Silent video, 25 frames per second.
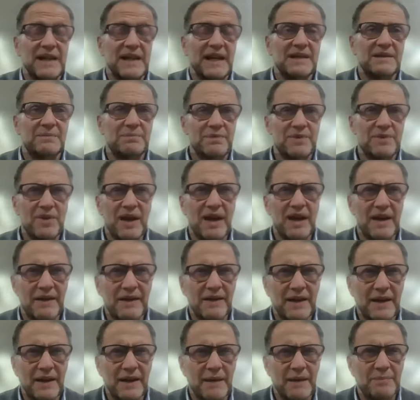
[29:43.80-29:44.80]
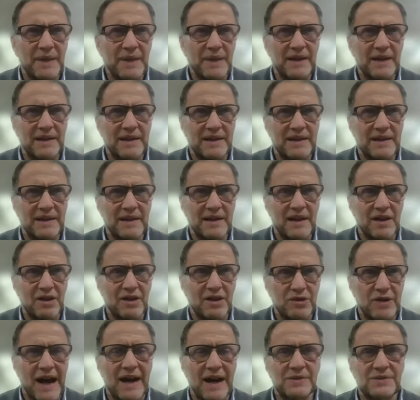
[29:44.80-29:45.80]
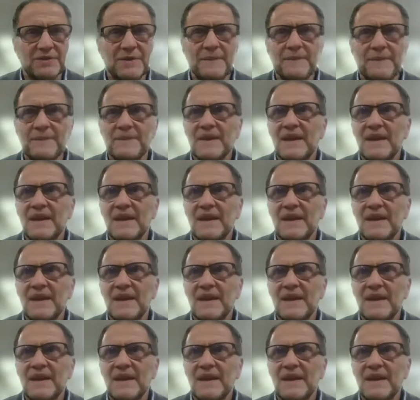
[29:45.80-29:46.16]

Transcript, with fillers: had a, uh, a big uh, crowd,